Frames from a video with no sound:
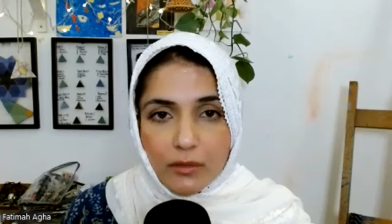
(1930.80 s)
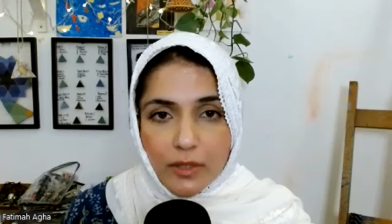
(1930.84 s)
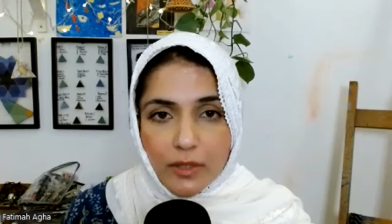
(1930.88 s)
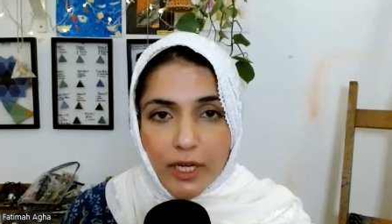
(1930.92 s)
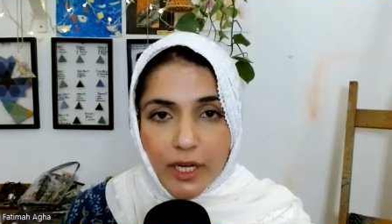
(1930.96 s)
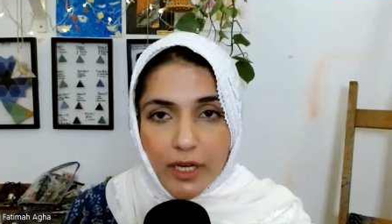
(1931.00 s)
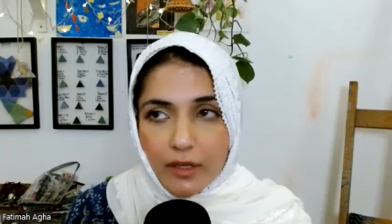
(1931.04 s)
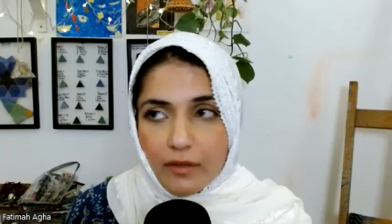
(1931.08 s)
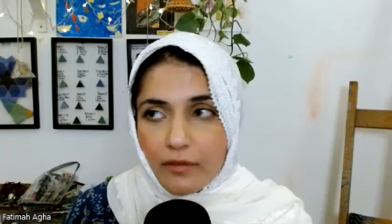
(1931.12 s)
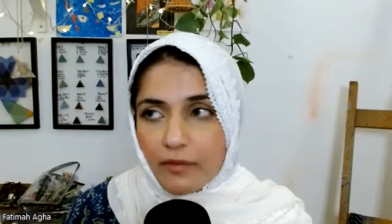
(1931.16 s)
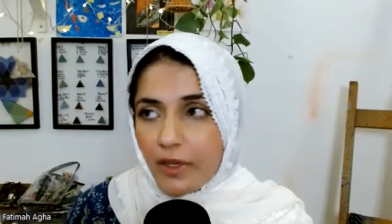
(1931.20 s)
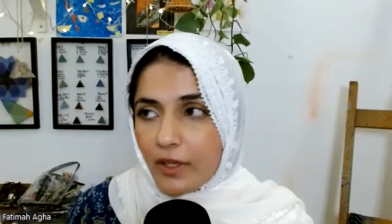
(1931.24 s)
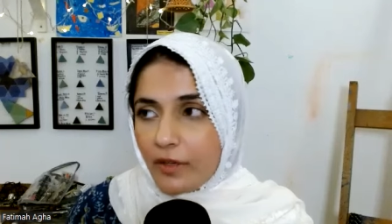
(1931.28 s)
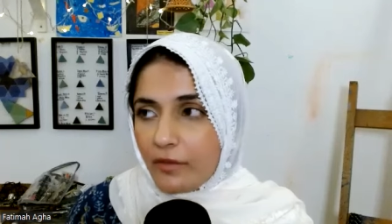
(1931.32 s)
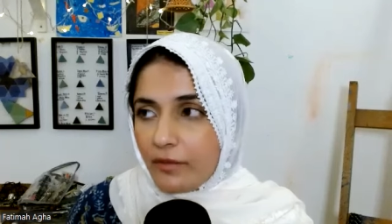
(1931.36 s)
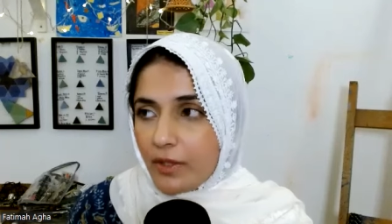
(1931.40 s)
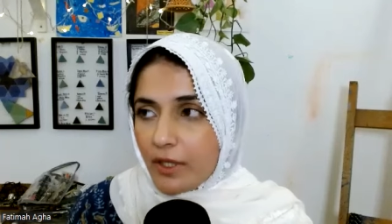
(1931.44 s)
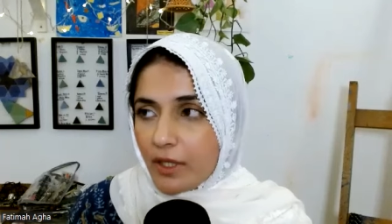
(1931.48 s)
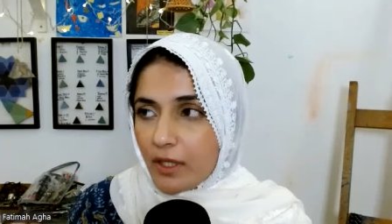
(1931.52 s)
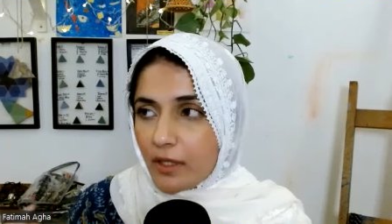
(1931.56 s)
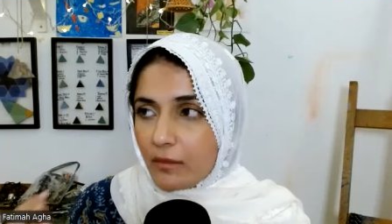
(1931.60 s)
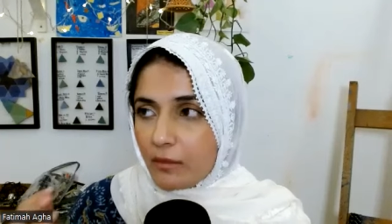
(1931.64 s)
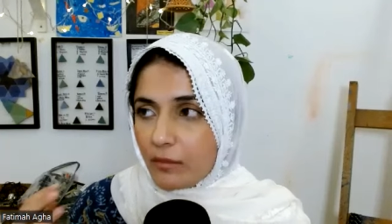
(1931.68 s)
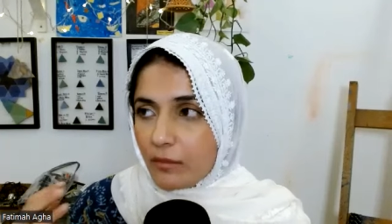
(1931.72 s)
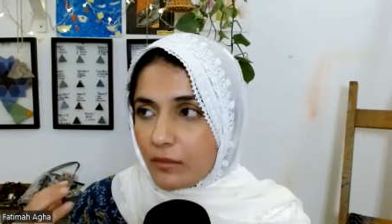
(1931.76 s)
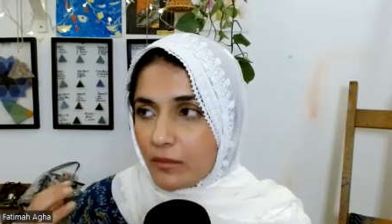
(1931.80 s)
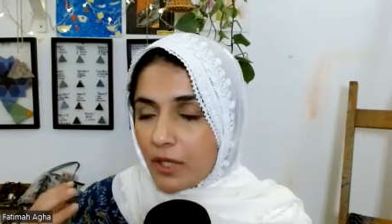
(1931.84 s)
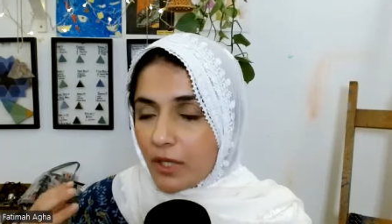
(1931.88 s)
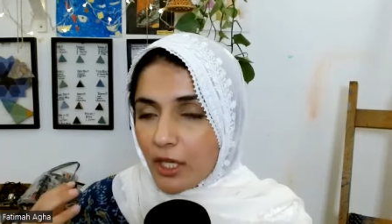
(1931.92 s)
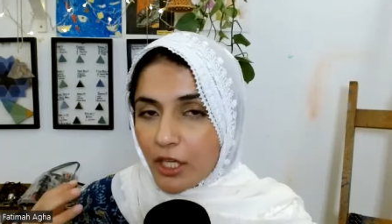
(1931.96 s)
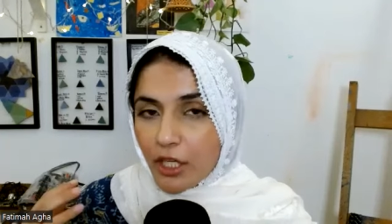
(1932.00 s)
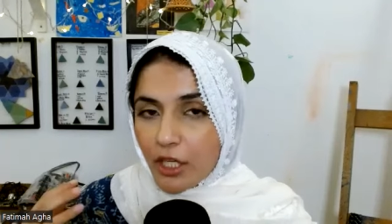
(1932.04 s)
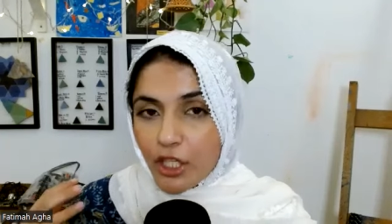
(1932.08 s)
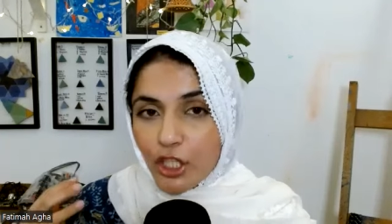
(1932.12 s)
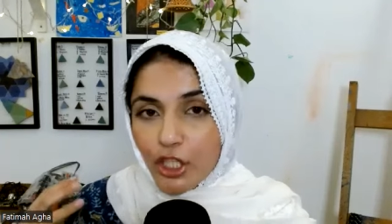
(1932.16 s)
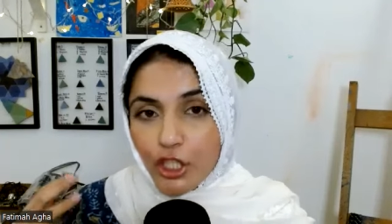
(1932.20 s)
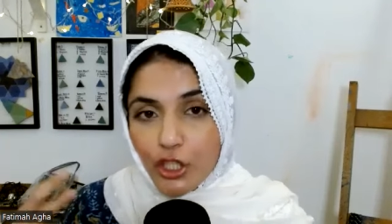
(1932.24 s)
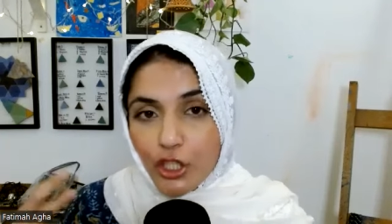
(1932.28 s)
right, when we're
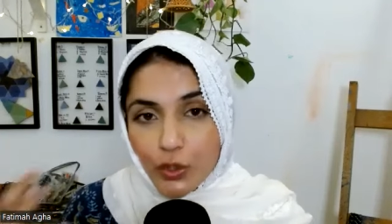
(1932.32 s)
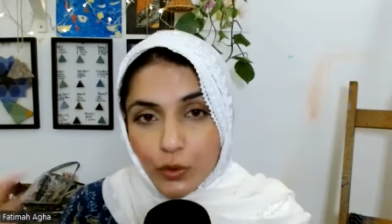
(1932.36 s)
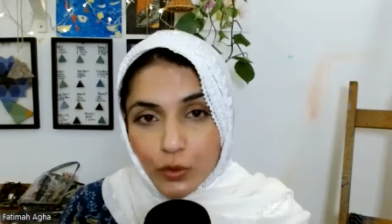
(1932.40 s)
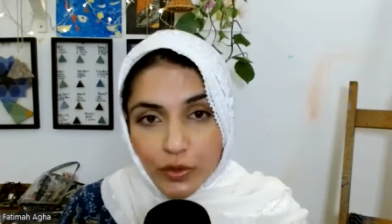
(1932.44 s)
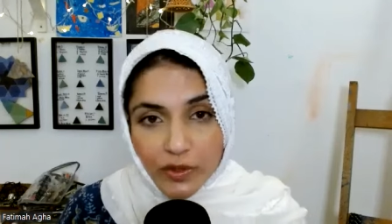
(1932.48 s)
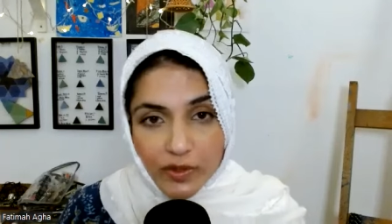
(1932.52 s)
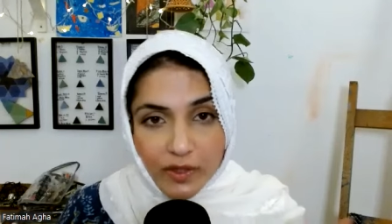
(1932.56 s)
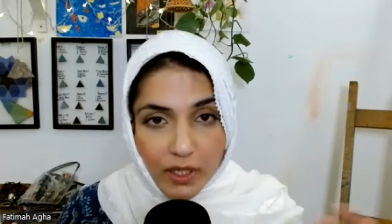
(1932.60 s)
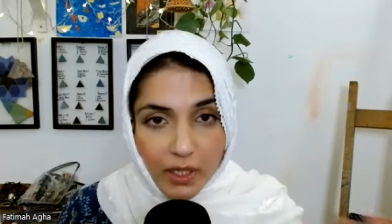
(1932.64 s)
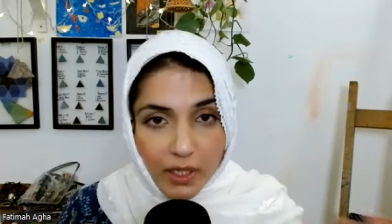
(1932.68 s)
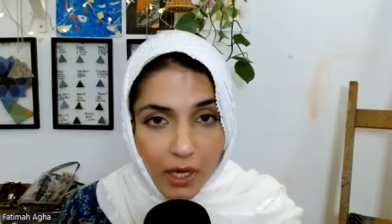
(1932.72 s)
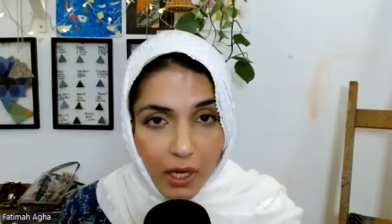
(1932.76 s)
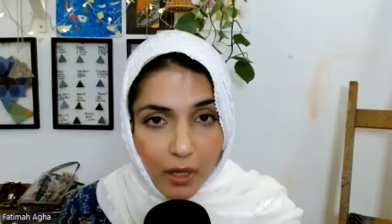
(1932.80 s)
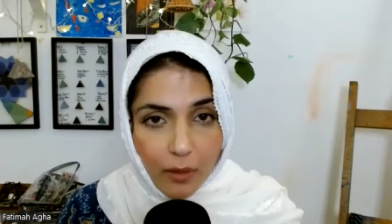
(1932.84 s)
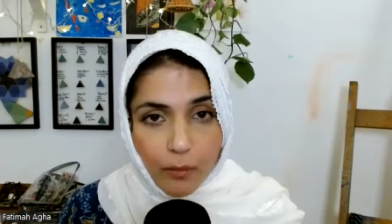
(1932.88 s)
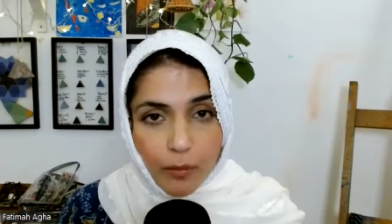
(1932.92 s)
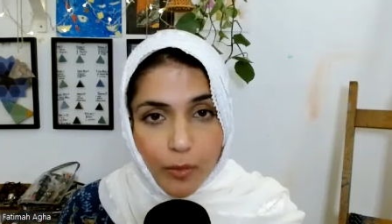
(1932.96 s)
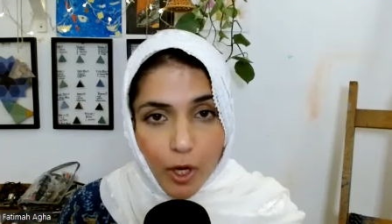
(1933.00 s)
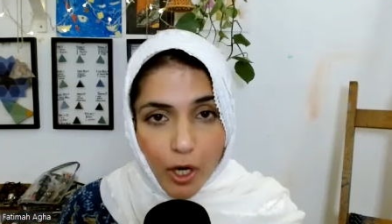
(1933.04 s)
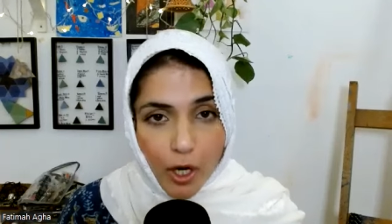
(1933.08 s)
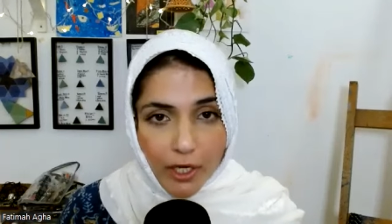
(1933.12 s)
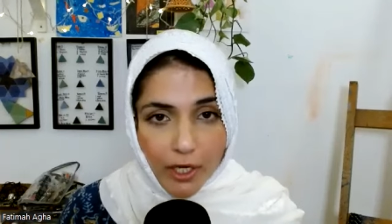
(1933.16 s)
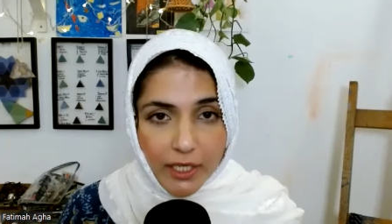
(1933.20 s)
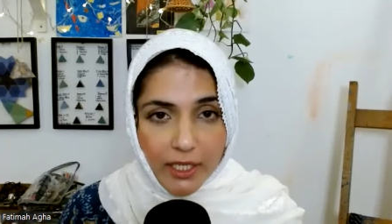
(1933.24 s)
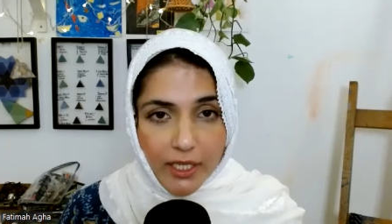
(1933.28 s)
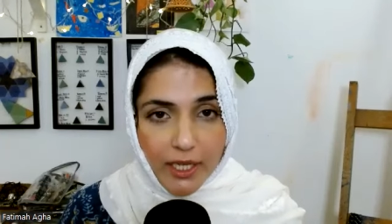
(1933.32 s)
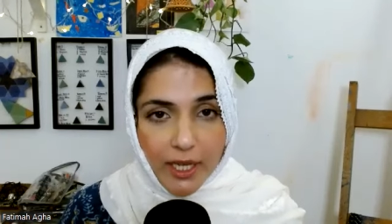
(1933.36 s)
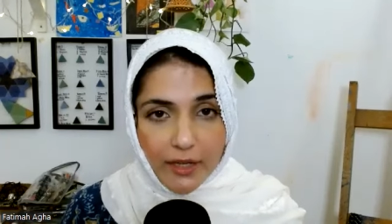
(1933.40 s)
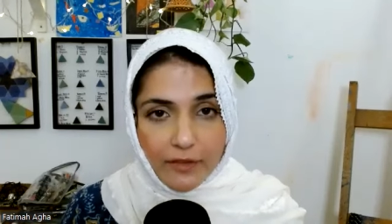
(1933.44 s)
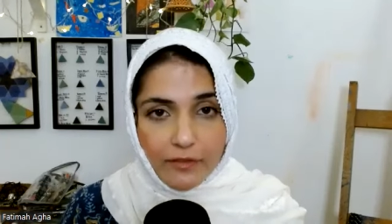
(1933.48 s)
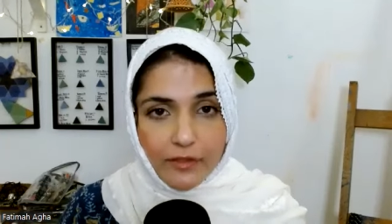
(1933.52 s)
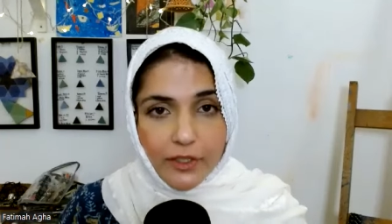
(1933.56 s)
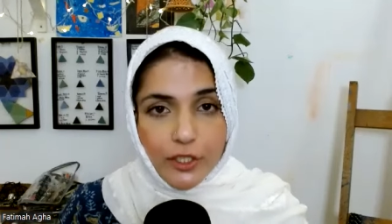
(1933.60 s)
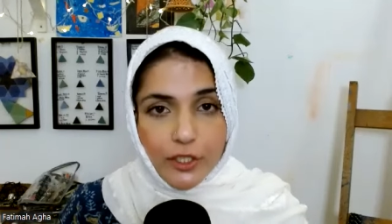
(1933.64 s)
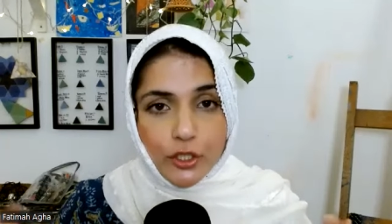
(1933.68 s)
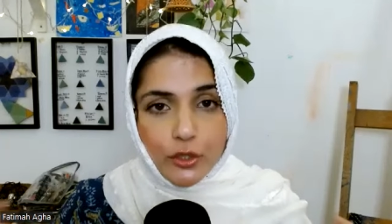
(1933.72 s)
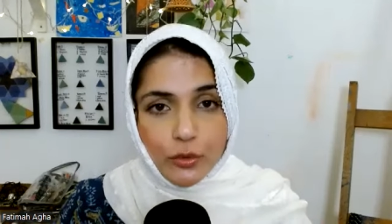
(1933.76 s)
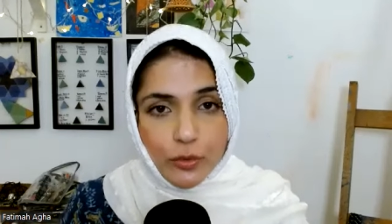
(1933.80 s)
using our body
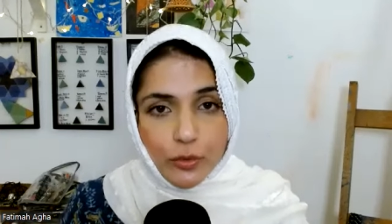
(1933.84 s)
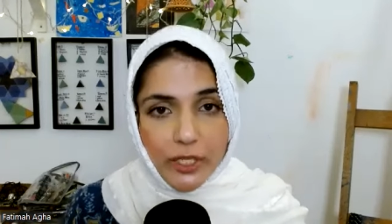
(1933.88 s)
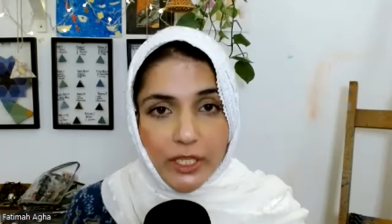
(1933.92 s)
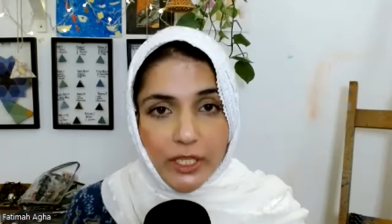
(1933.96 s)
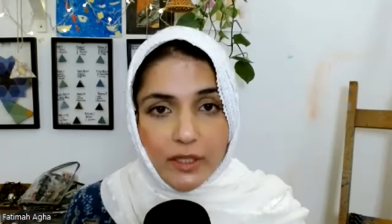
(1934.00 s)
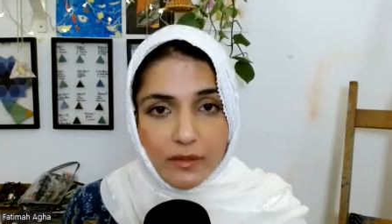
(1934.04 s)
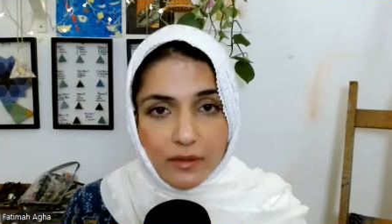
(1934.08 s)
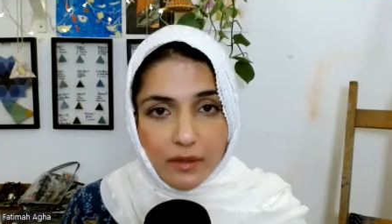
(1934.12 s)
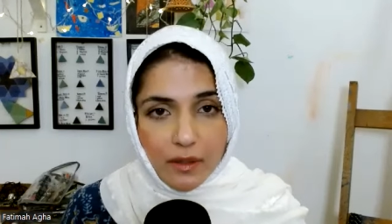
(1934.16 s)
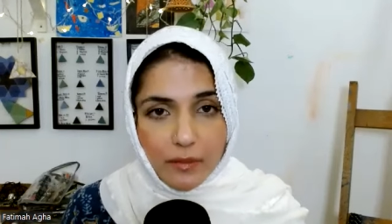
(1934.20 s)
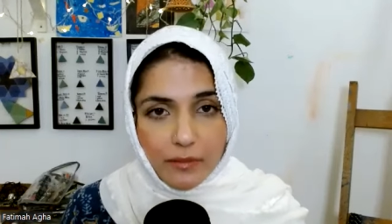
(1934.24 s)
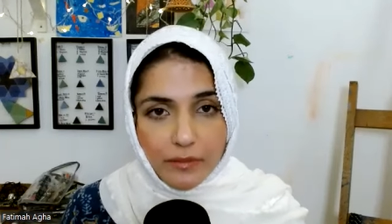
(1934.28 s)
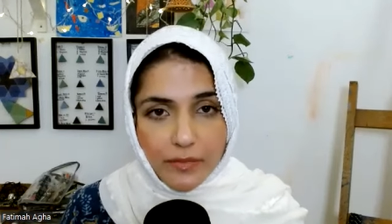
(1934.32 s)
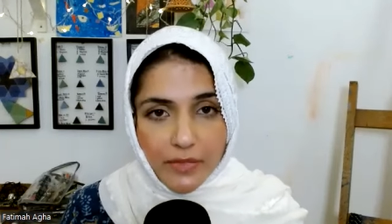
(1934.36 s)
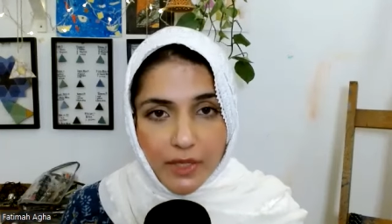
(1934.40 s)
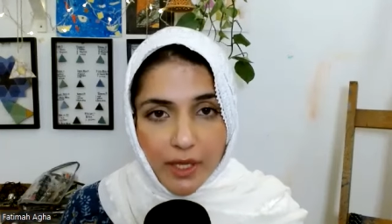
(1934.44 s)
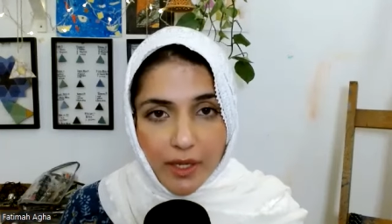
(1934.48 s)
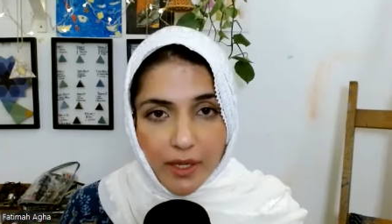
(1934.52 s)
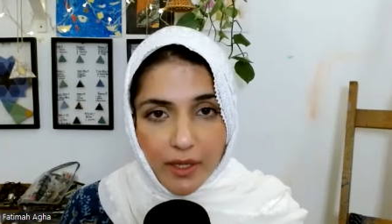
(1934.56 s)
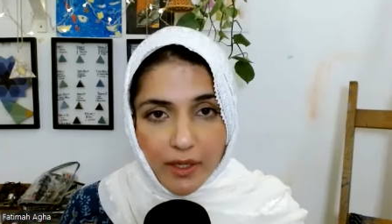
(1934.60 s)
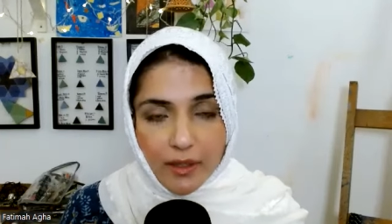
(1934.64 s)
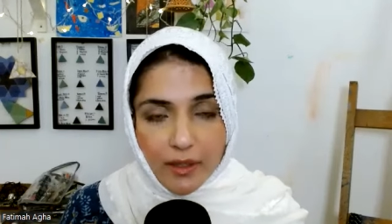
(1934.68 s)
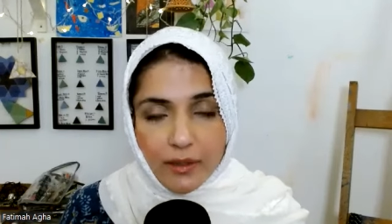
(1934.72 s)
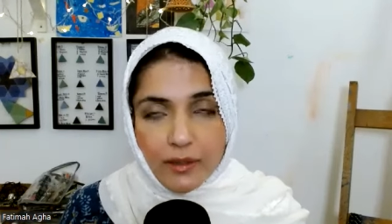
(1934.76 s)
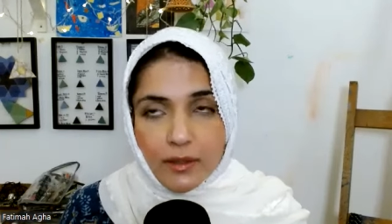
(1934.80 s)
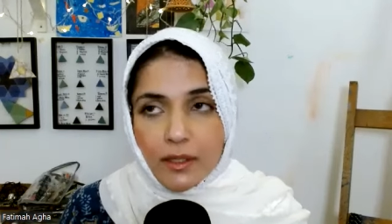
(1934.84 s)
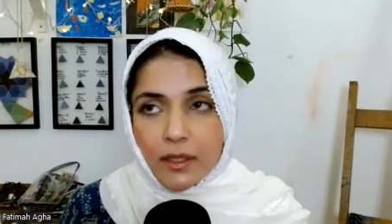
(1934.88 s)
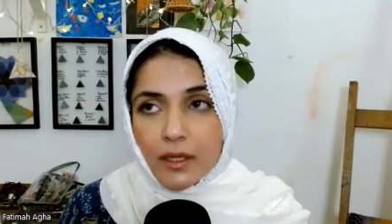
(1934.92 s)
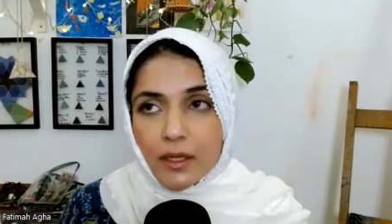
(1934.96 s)
and we're doing something,